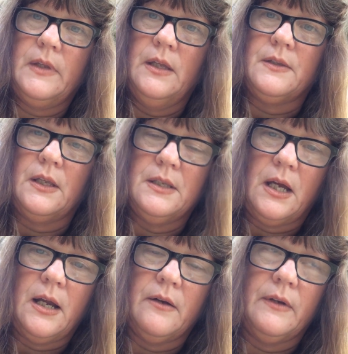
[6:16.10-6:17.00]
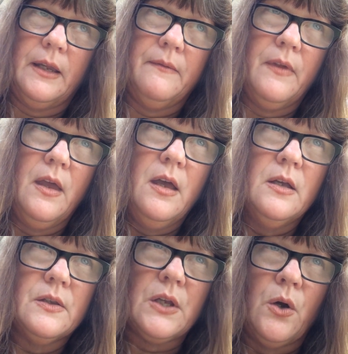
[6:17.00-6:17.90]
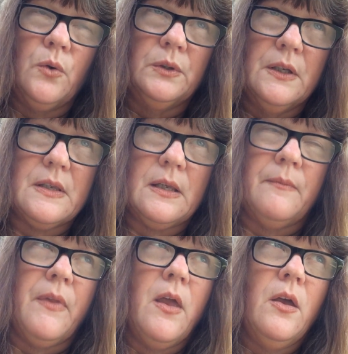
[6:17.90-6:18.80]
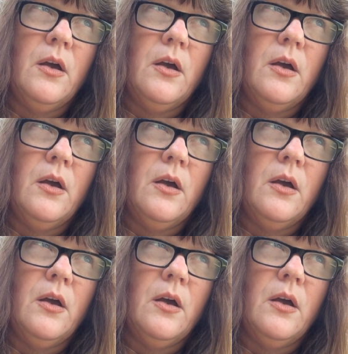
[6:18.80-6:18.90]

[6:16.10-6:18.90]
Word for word: It's a diary. So listen.